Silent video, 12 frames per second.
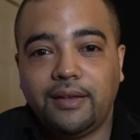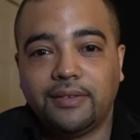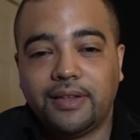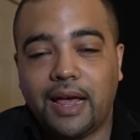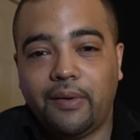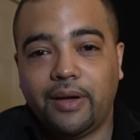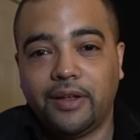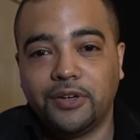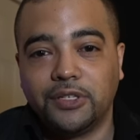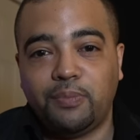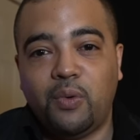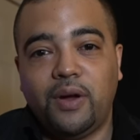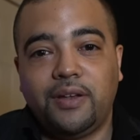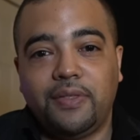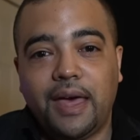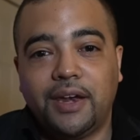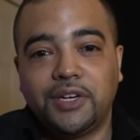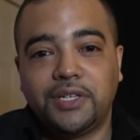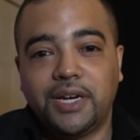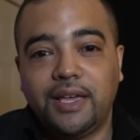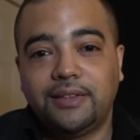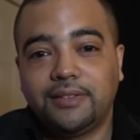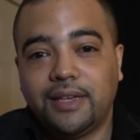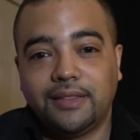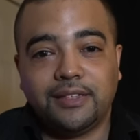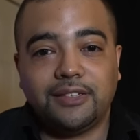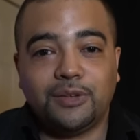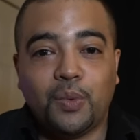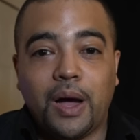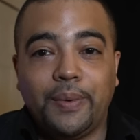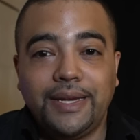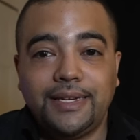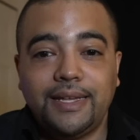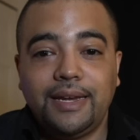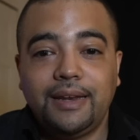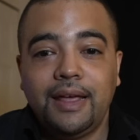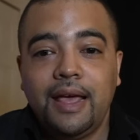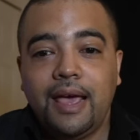because now I can just point to that as Chase and say, this is why we did it.